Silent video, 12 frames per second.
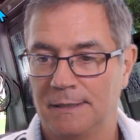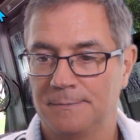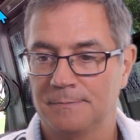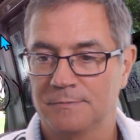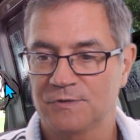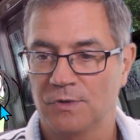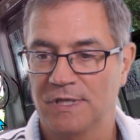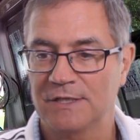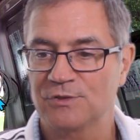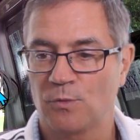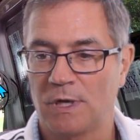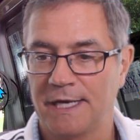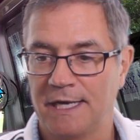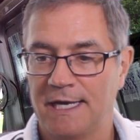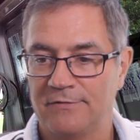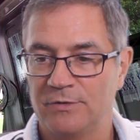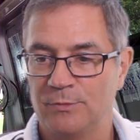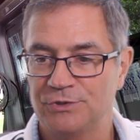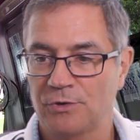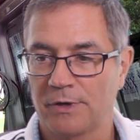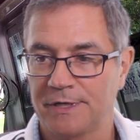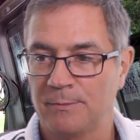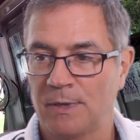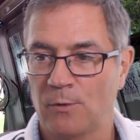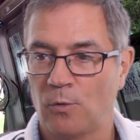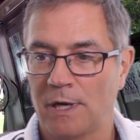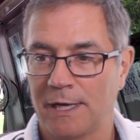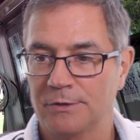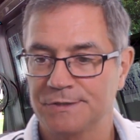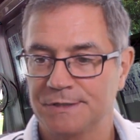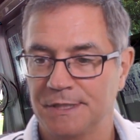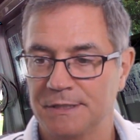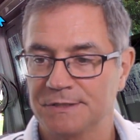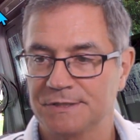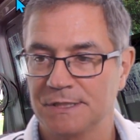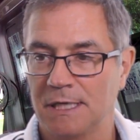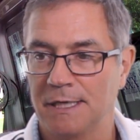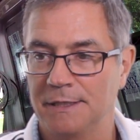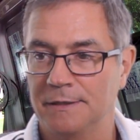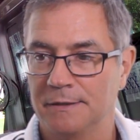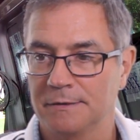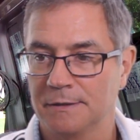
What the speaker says: So that's why I have the majority of my wires to this side.